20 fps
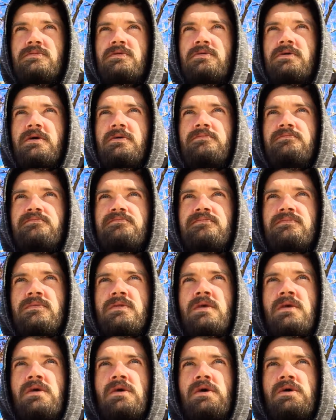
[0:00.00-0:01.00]
Okay,
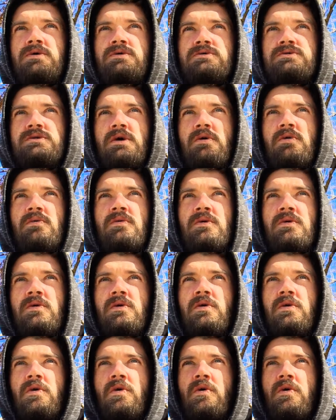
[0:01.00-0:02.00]
so
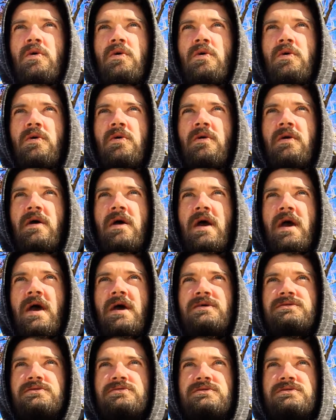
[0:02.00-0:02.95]
as